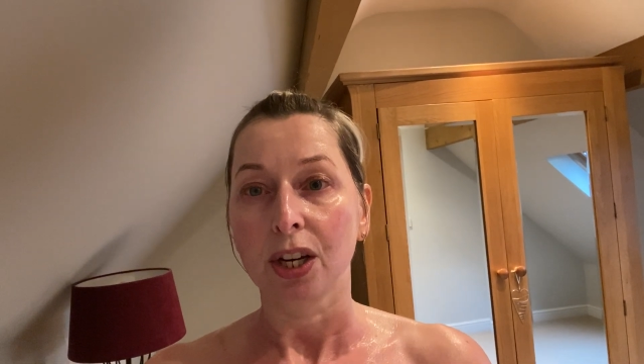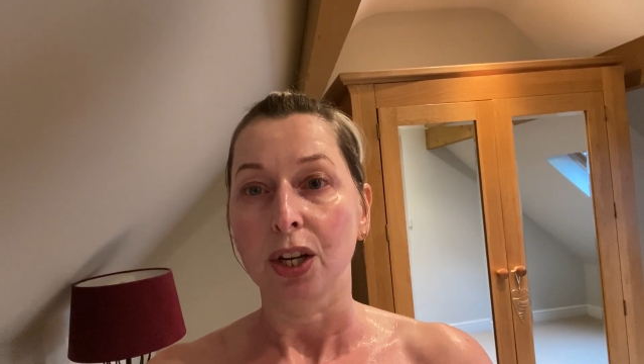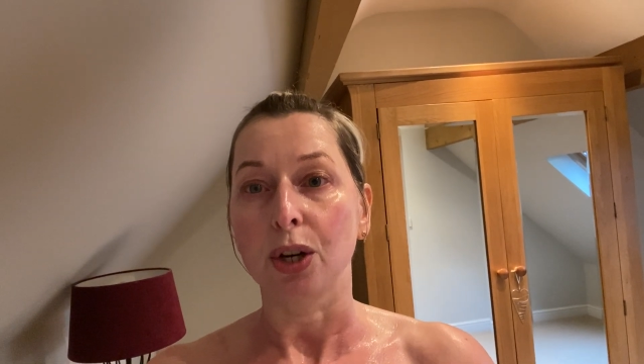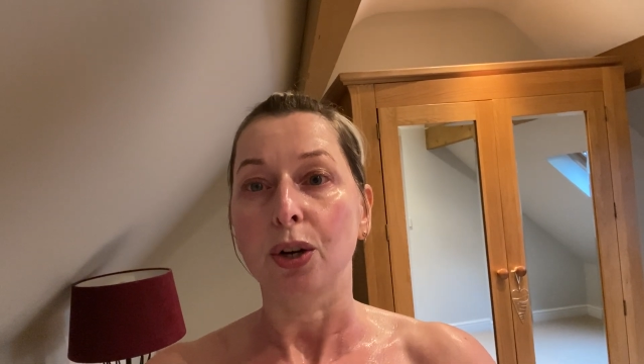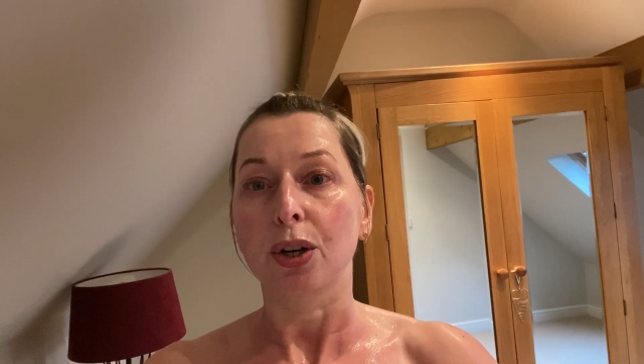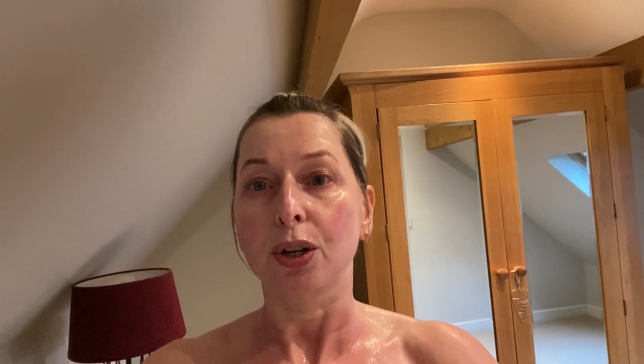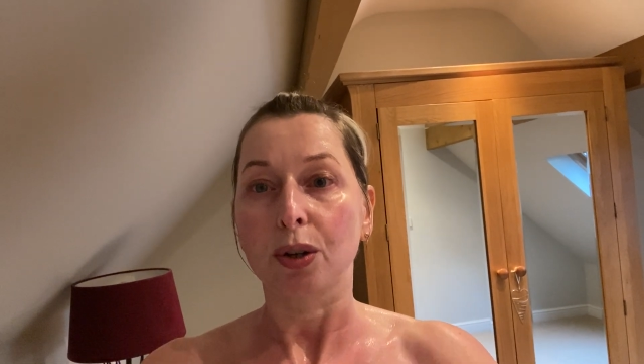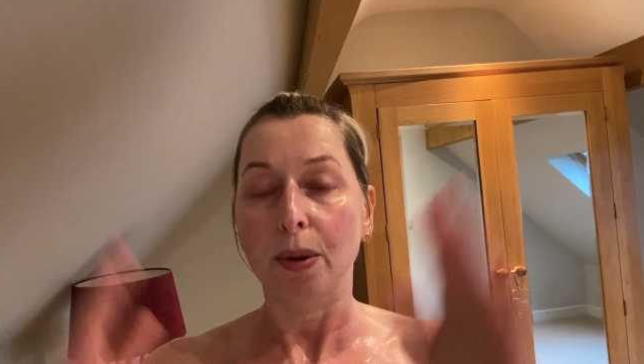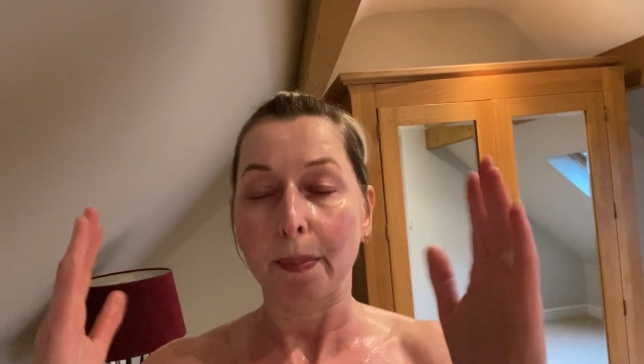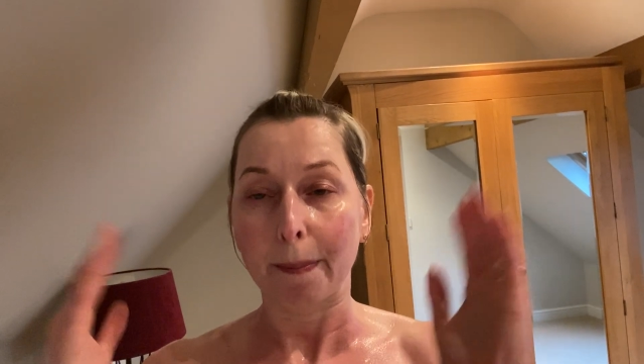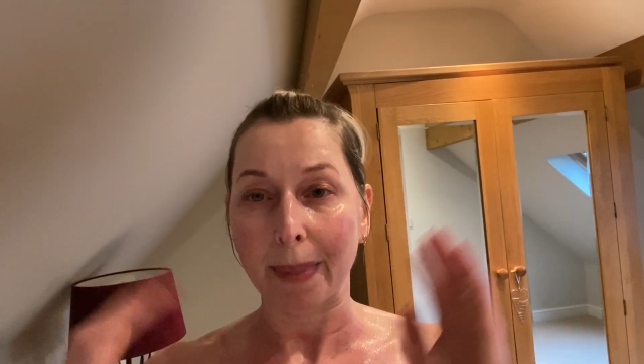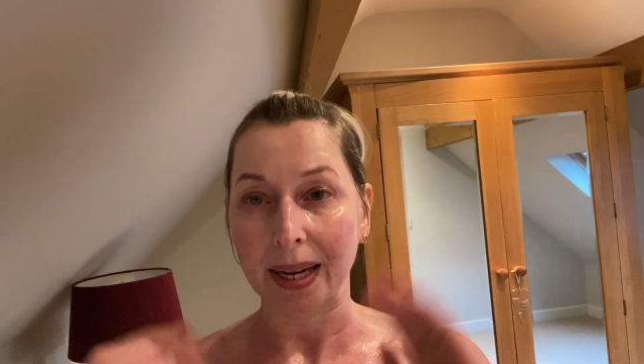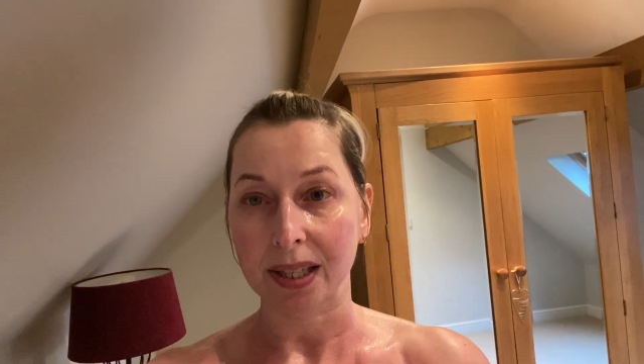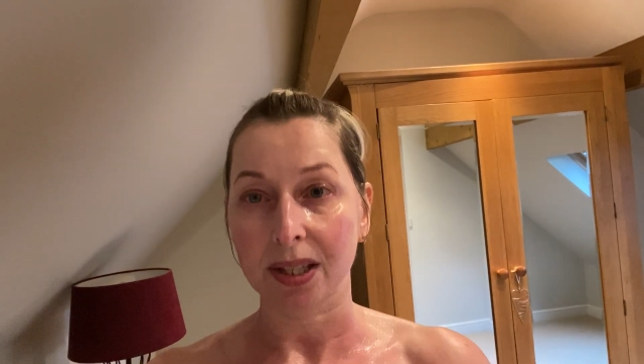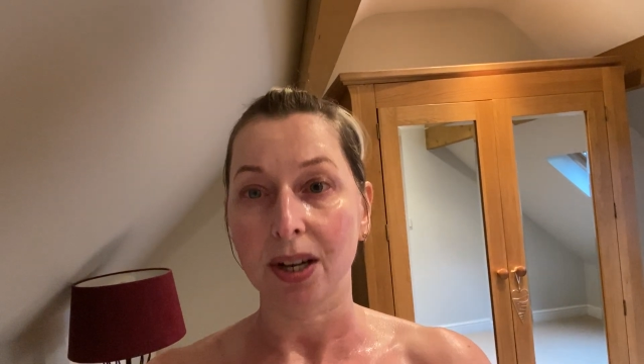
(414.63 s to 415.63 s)
you could
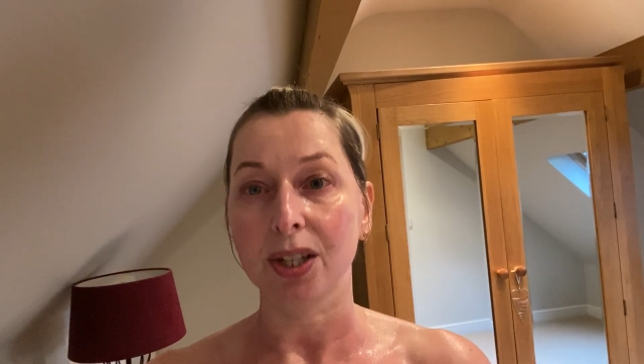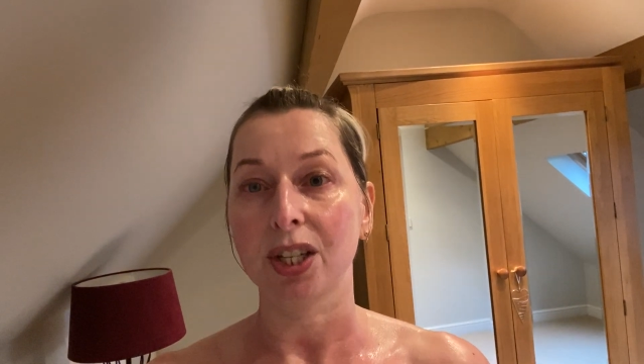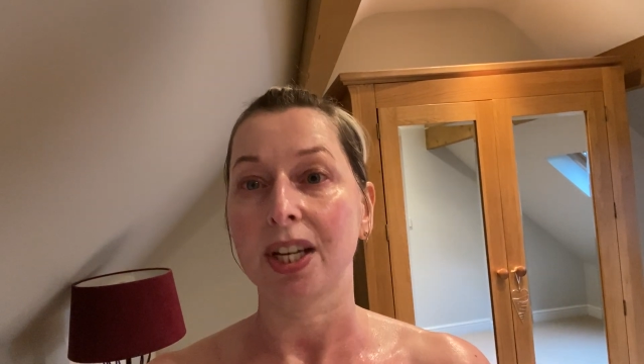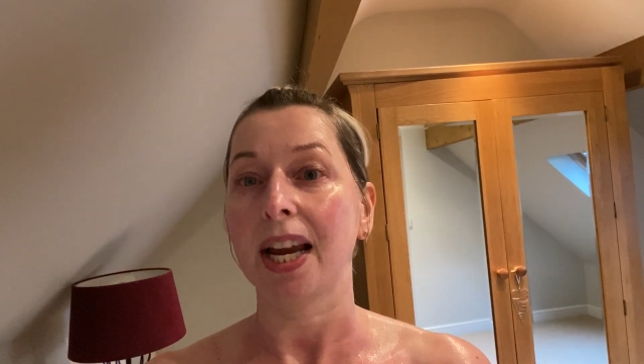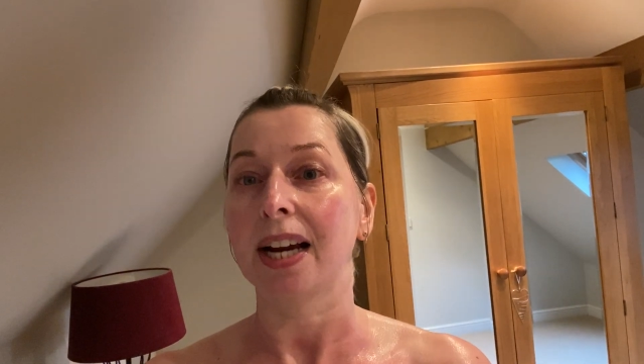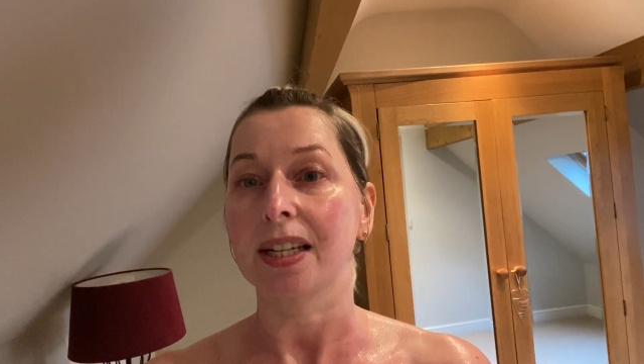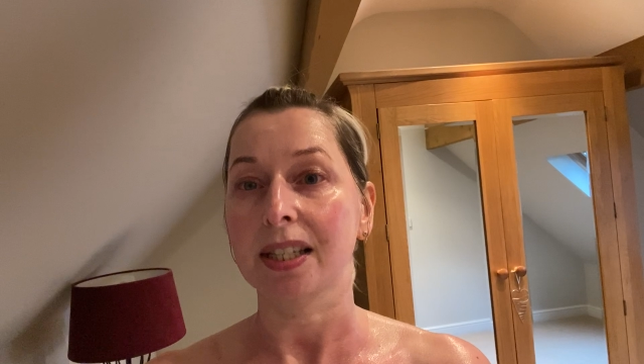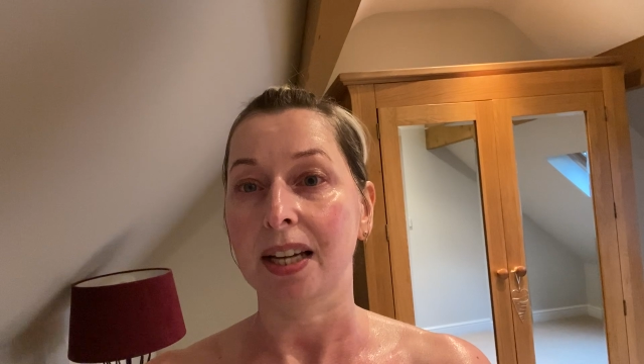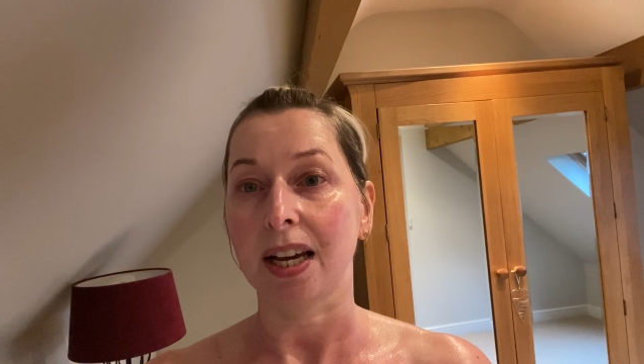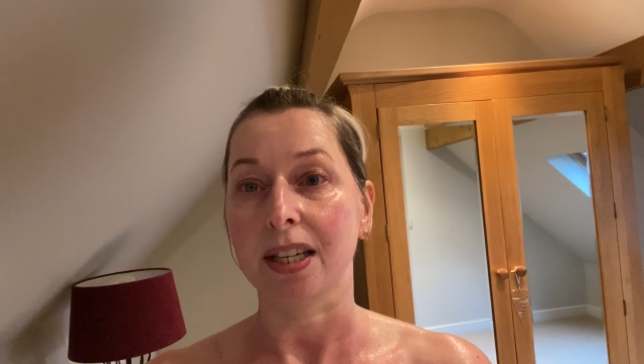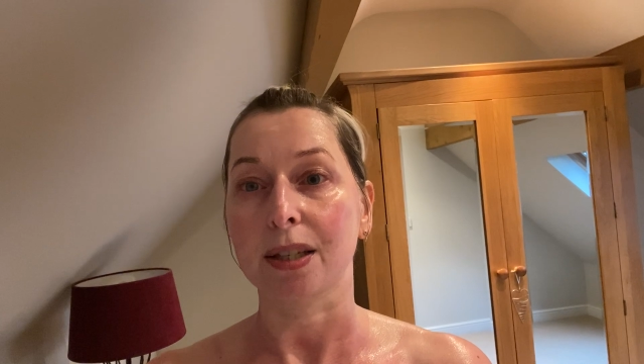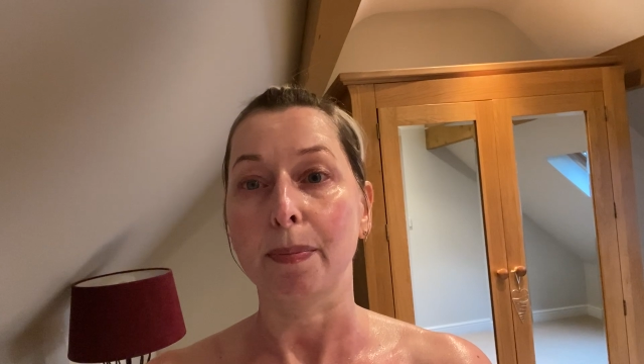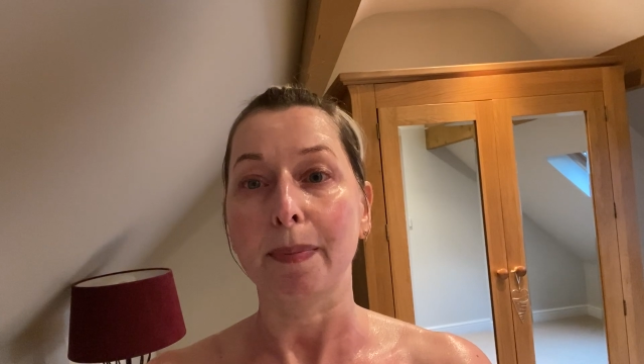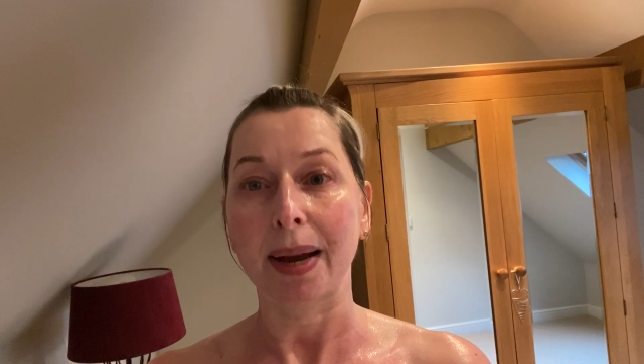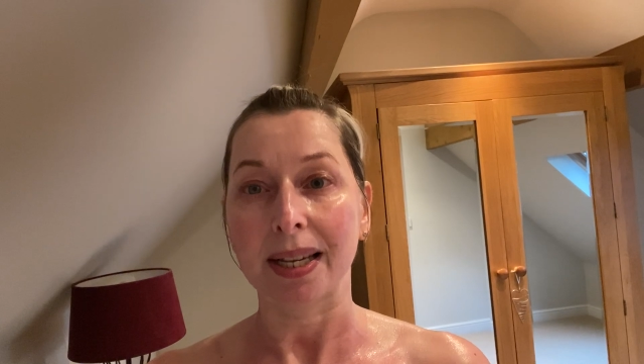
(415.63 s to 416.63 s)
massage the
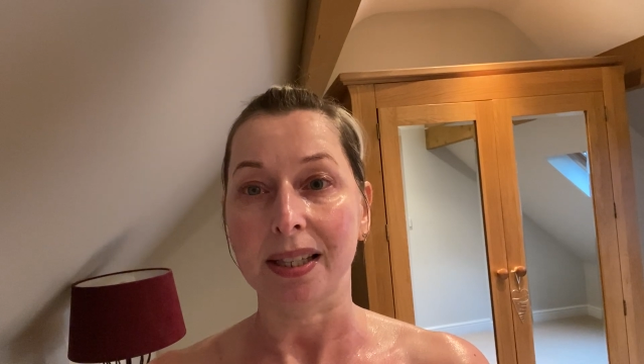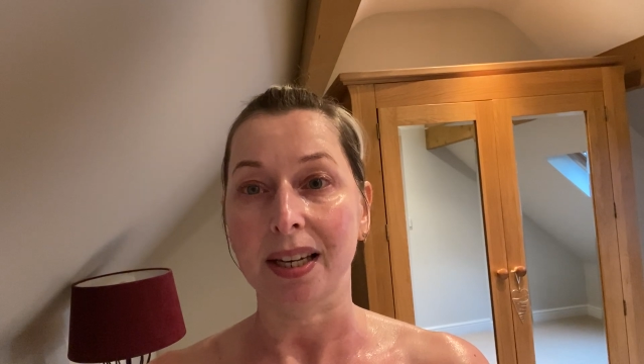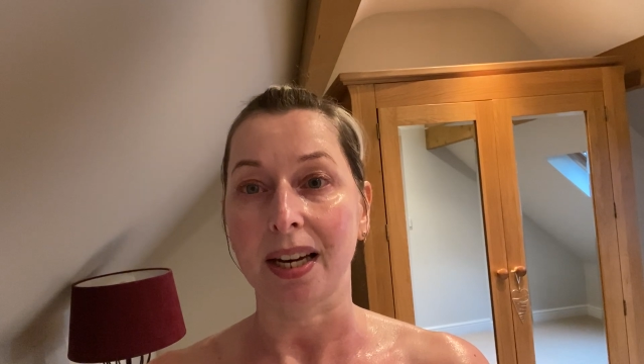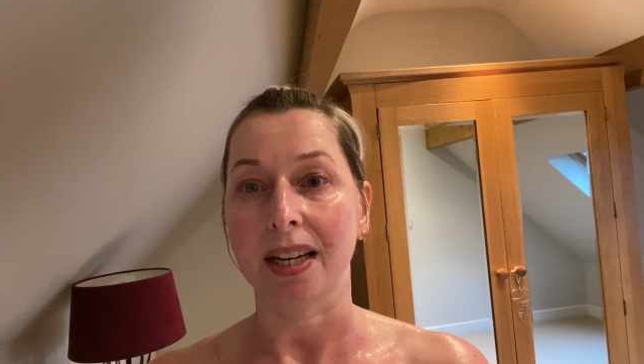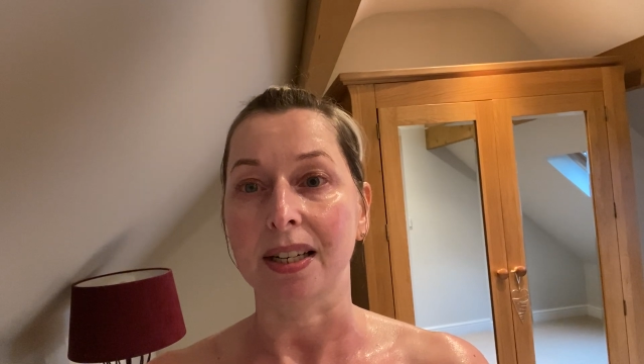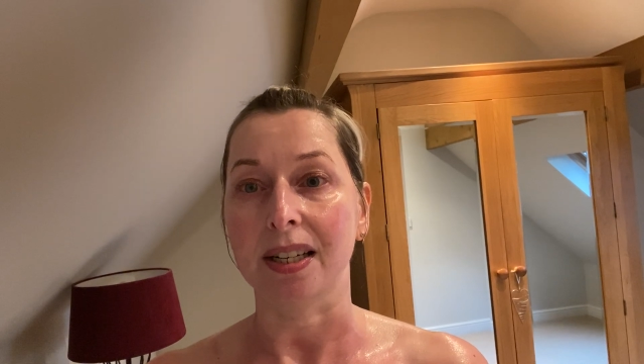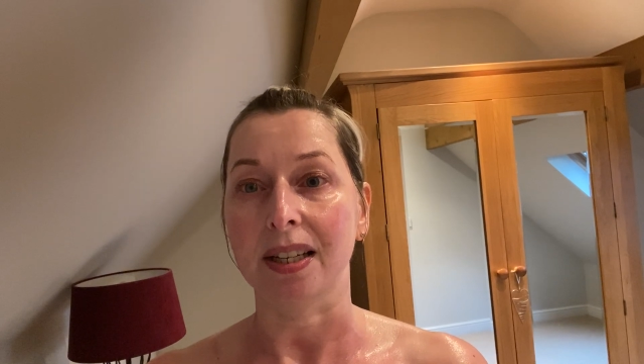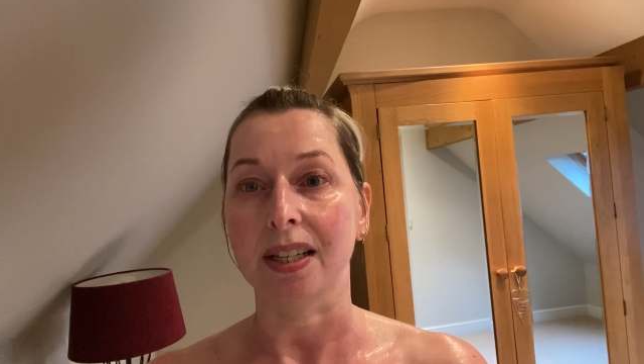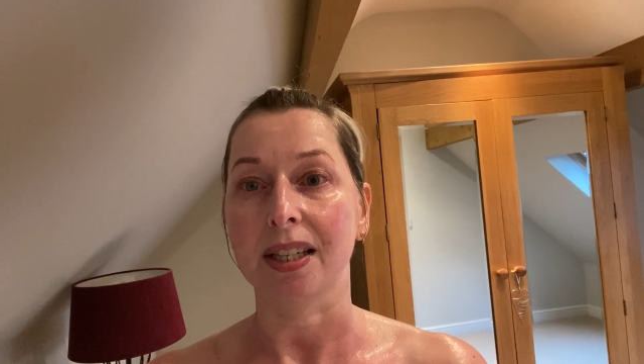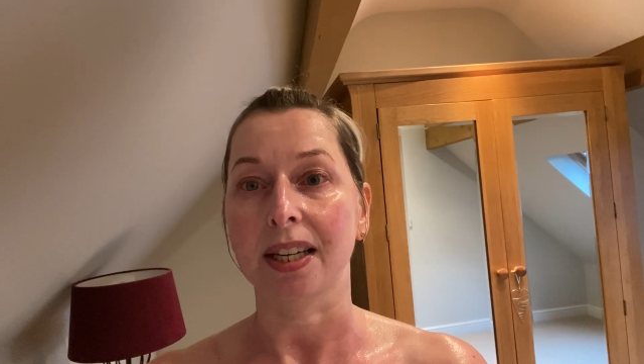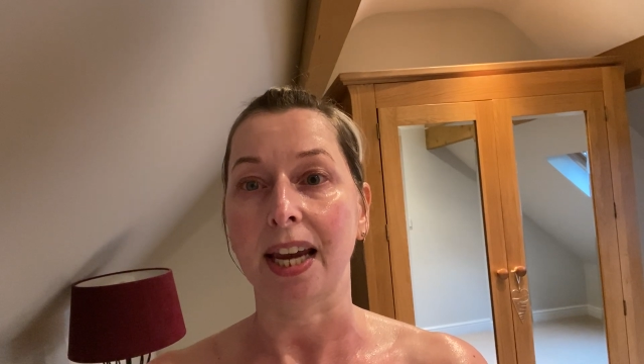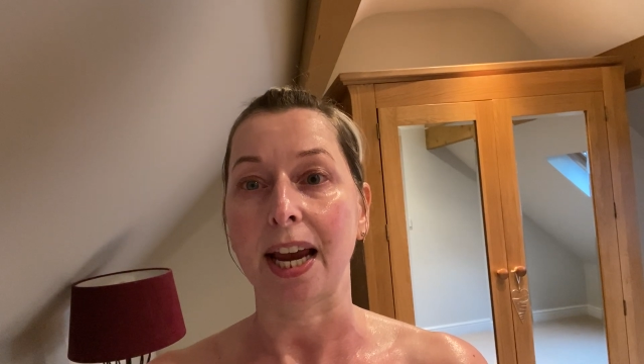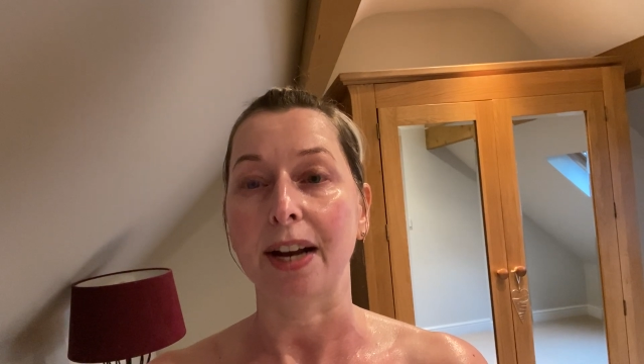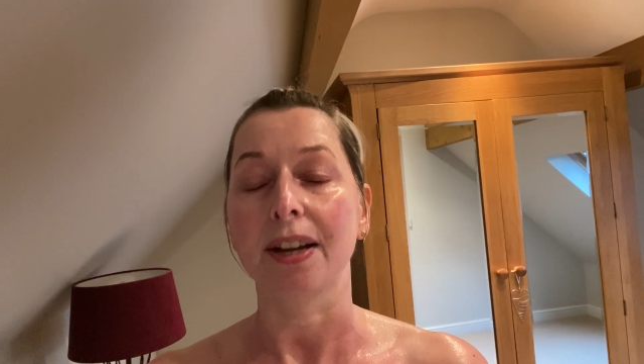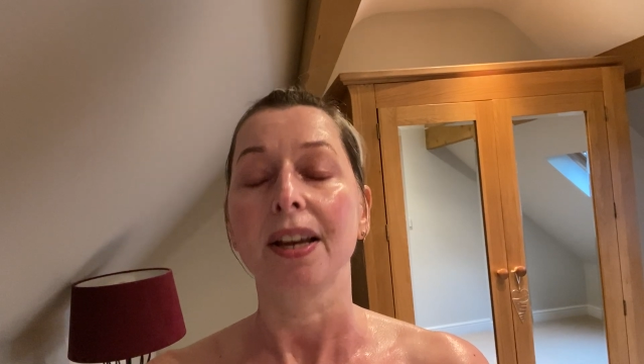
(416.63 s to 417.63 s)
excess mask into the
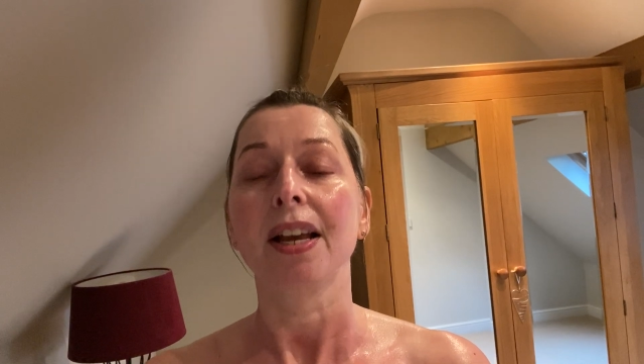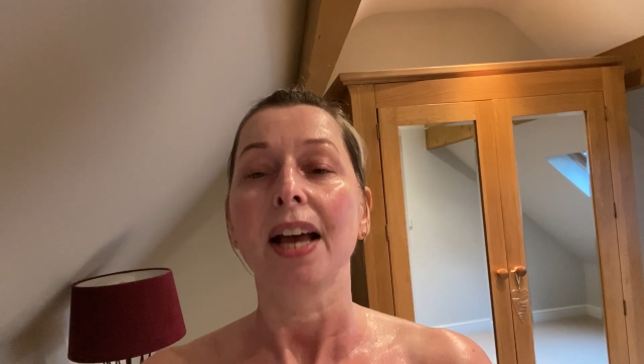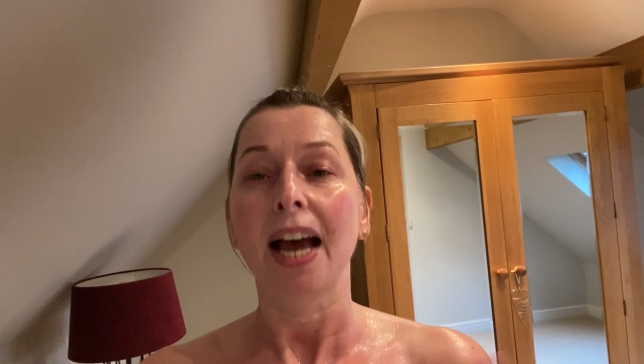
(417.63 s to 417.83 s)
skin